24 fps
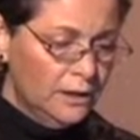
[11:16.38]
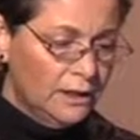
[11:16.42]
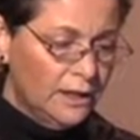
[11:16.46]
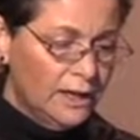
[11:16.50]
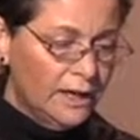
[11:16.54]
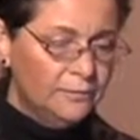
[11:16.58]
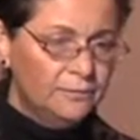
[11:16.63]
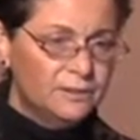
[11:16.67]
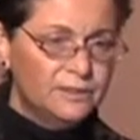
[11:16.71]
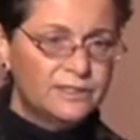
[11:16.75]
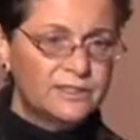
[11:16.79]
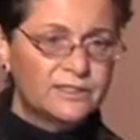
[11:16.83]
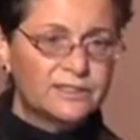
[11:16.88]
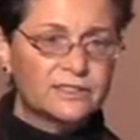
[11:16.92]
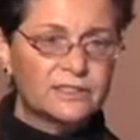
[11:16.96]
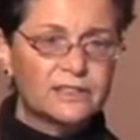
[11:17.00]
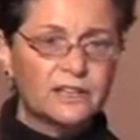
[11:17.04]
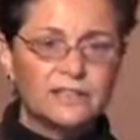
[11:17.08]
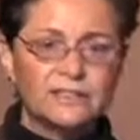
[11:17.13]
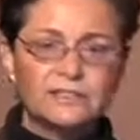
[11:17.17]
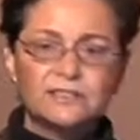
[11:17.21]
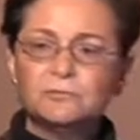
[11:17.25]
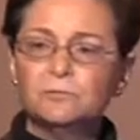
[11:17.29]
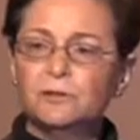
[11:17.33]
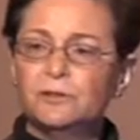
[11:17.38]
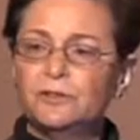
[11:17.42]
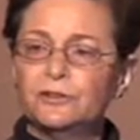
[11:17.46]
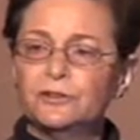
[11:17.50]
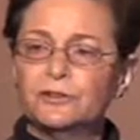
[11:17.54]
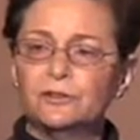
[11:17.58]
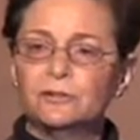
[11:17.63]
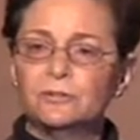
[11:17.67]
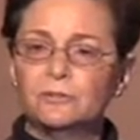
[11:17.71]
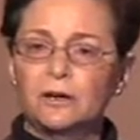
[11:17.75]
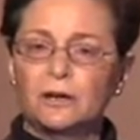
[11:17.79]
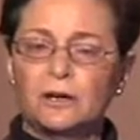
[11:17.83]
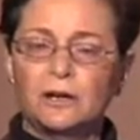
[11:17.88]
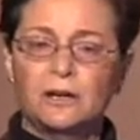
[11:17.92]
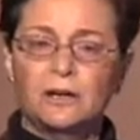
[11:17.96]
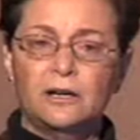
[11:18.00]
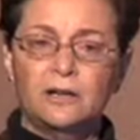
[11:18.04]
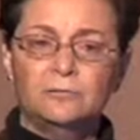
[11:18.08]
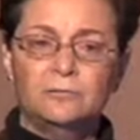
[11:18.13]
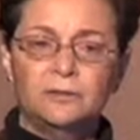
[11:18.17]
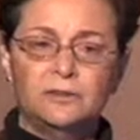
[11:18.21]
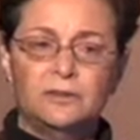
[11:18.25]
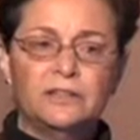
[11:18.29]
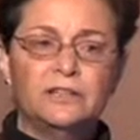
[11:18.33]
And we discuss what their,
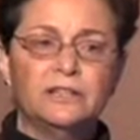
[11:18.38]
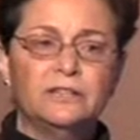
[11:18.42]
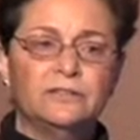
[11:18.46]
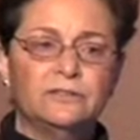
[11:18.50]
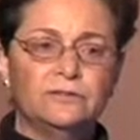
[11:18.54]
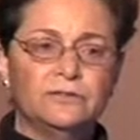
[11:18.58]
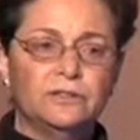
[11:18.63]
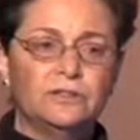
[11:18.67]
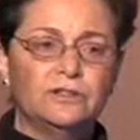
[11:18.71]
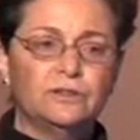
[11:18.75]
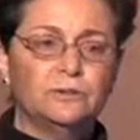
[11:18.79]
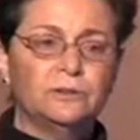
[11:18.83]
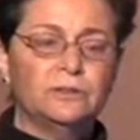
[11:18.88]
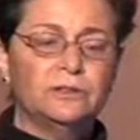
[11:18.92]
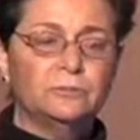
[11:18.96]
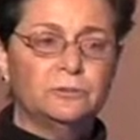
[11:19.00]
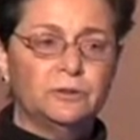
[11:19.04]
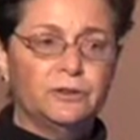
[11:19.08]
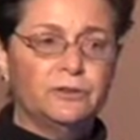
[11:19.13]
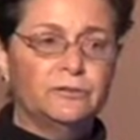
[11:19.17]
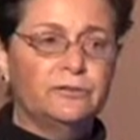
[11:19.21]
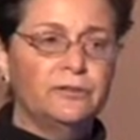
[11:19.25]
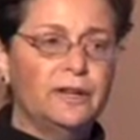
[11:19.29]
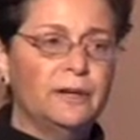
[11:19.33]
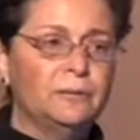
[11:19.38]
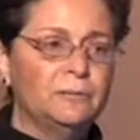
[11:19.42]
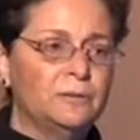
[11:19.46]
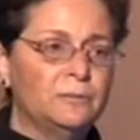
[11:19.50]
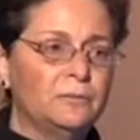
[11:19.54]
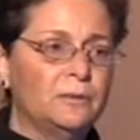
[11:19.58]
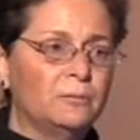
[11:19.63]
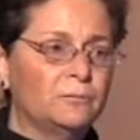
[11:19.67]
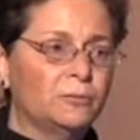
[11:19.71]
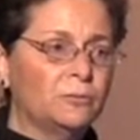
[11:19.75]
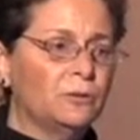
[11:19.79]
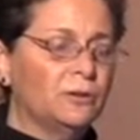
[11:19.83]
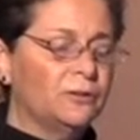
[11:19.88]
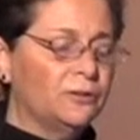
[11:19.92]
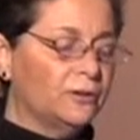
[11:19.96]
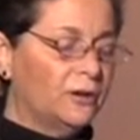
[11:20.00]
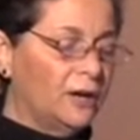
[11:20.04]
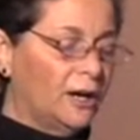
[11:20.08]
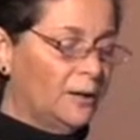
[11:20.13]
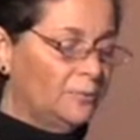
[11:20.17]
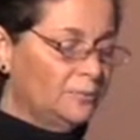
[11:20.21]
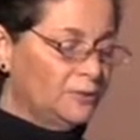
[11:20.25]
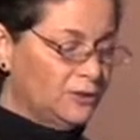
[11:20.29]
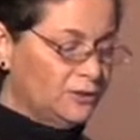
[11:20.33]
with the individual and with the family member, what their
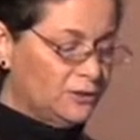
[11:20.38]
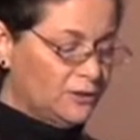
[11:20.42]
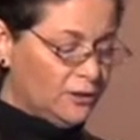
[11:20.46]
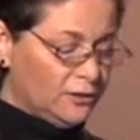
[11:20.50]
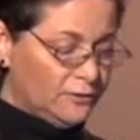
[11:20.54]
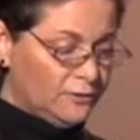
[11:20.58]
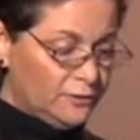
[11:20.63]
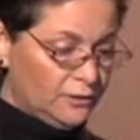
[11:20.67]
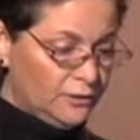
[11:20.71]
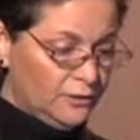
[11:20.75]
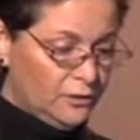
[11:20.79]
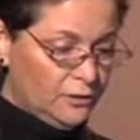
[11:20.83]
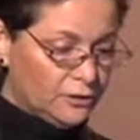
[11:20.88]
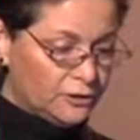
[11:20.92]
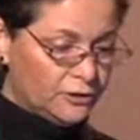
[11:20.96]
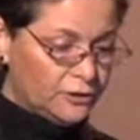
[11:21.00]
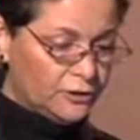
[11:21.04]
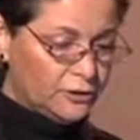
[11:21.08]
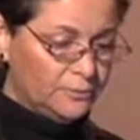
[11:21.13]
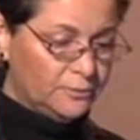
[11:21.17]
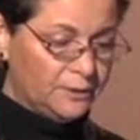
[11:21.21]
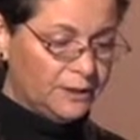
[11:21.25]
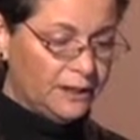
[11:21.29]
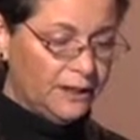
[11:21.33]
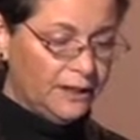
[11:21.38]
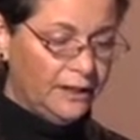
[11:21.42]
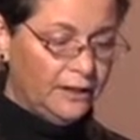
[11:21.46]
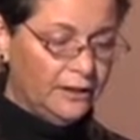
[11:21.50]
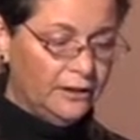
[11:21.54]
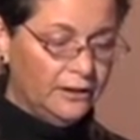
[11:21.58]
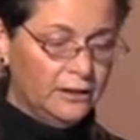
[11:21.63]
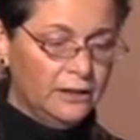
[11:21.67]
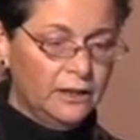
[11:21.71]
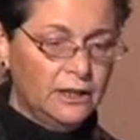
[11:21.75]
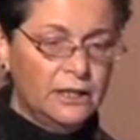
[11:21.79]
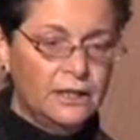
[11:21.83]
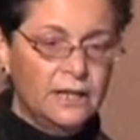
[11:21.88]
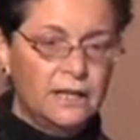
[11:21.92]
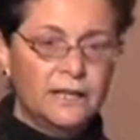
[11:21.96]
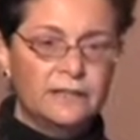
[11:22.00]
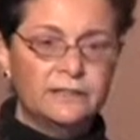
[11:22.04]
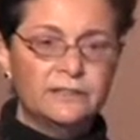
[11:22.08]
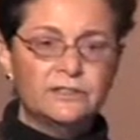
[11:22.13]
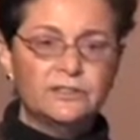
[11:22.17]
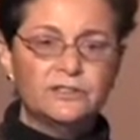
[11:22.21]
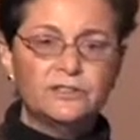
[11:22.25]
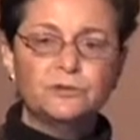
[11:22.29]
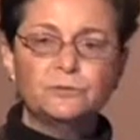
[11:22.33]
options are for long-term care.
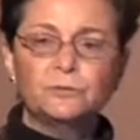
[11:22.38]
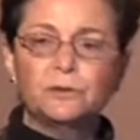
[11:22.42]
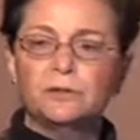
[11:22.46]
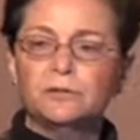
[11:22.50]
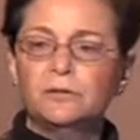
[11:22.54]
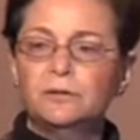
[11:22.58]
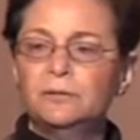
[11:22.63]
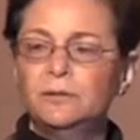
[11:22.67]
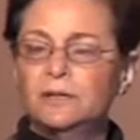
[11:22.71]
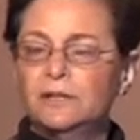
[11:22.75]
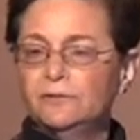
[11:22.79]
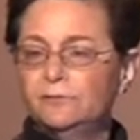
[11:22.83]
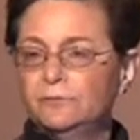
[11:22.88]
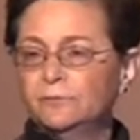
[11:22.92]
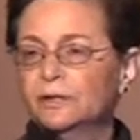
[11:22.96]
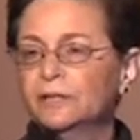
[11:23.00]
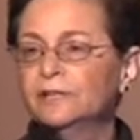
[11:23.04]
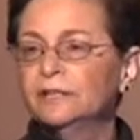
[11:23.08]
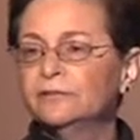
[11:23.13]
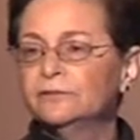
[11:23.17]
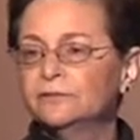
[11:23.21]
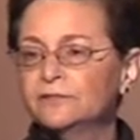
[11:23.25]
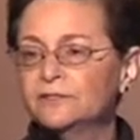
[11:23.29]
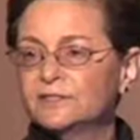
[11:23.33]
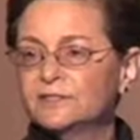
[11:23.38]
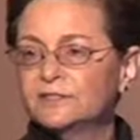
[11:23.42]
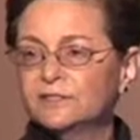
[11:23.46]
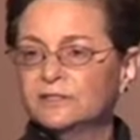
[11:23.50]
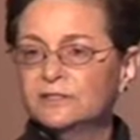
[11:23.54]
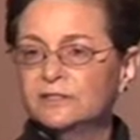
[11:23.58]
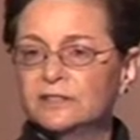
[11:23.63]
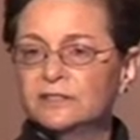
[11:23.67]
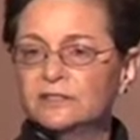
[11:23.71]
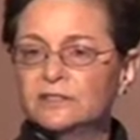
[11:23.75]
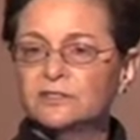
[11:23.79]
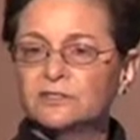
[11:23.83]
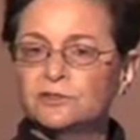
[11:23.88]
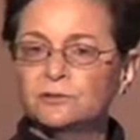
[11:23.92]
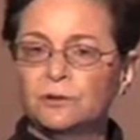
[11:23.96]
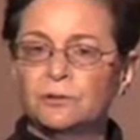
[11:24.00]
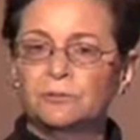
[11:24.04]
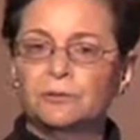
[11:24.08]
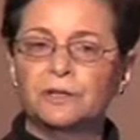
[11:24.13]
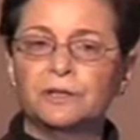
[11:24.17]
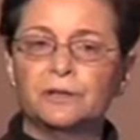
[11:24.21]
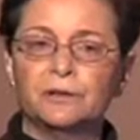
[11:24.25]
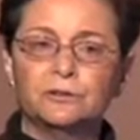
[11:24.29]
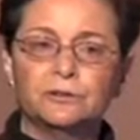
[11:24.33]
And this is where if we're in a facility, this is where
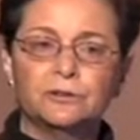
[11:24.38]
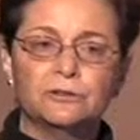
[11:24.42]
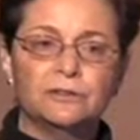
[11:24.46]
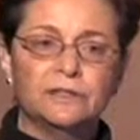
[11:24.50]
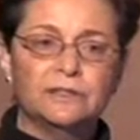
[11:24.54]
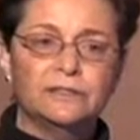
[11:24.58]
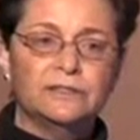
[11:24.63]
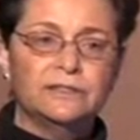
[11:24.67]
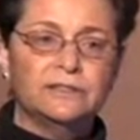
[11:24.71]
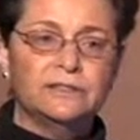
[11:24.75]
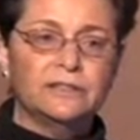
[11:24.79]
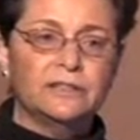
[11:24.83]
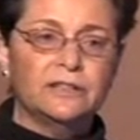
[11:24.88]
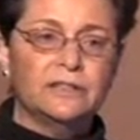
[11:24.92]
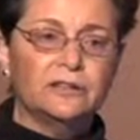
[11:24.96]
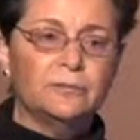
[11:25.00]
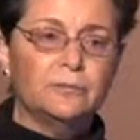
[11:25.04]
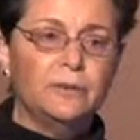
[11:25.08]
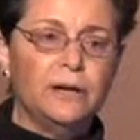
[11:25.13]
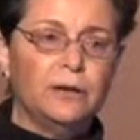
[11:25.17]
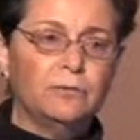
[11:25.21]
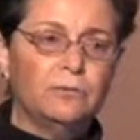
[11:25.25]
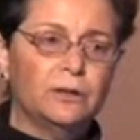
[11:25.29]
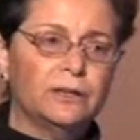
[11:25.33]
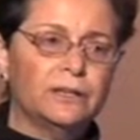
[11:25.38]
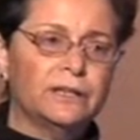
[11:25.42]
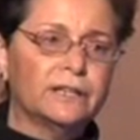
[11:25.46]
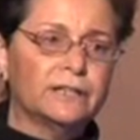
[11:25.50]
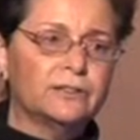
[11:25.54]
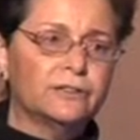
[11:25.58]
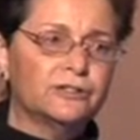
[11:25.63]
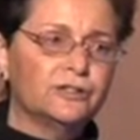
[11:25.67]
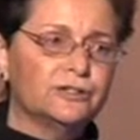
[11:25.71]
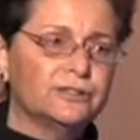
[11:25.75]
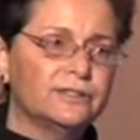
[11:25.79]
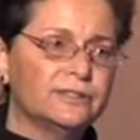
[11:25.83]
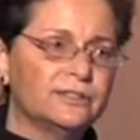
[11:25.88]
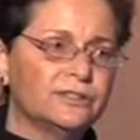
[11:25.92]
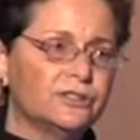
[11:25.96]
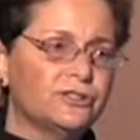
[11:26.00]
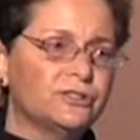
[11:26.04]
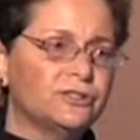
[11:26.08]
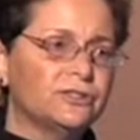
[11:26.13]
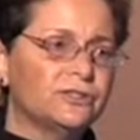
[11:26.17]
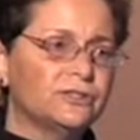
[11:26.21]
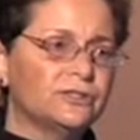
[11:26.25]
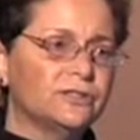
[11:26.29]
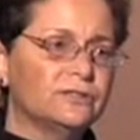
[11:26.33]
we go into great detail about what care
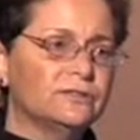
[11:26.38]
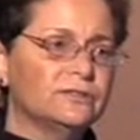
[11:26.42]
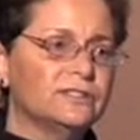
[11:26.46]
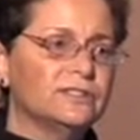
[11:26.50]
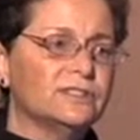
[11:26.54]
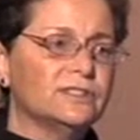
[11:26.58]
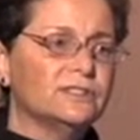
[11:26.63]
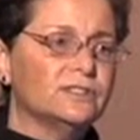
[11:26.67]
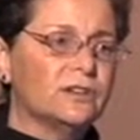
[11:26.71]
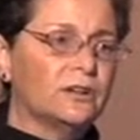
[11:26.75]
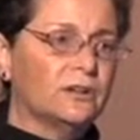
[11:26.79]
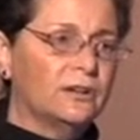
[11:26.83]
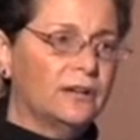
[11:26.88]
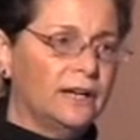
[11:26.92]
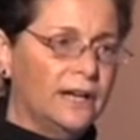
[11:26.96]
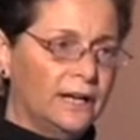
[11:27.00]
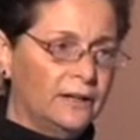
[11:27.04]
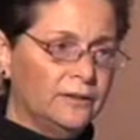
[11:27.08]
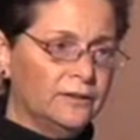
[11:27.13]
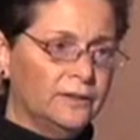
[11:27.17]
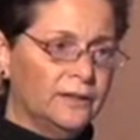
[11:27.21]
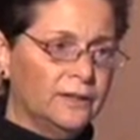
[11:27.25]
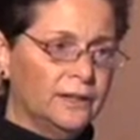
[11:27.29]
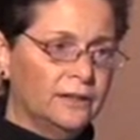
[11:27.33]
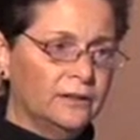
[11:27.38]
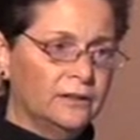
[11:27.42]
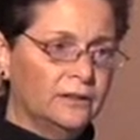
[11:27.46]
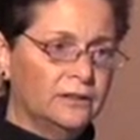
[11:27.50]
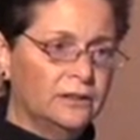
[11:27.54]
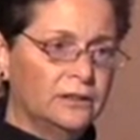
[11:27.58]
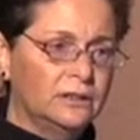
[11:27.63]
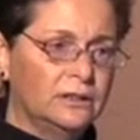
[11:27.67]
transition services are out there.